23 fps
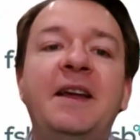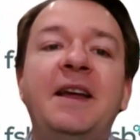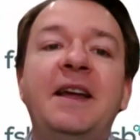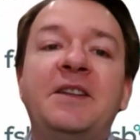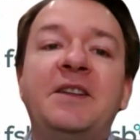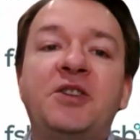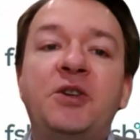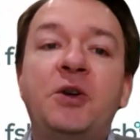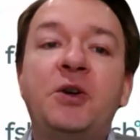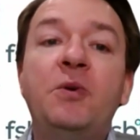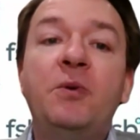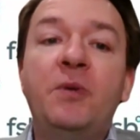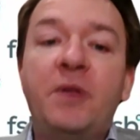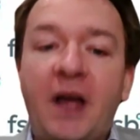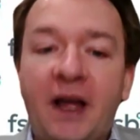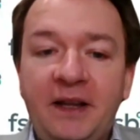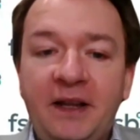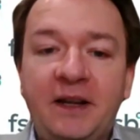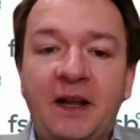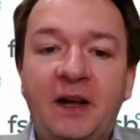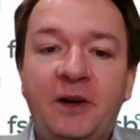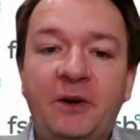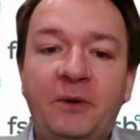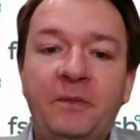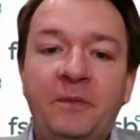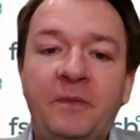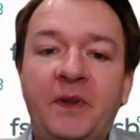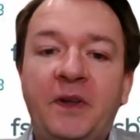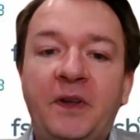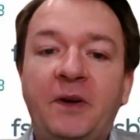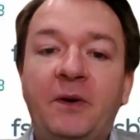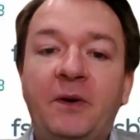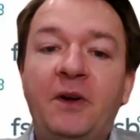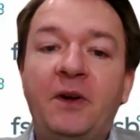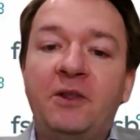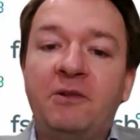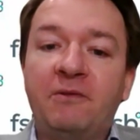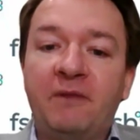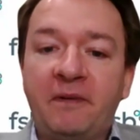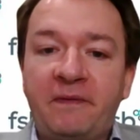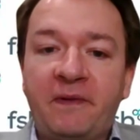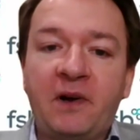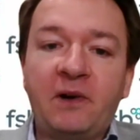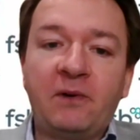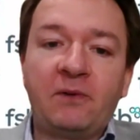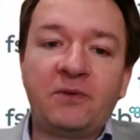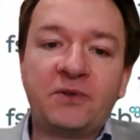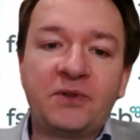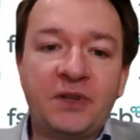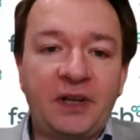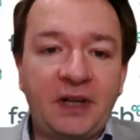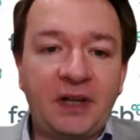it's who they know and the referrals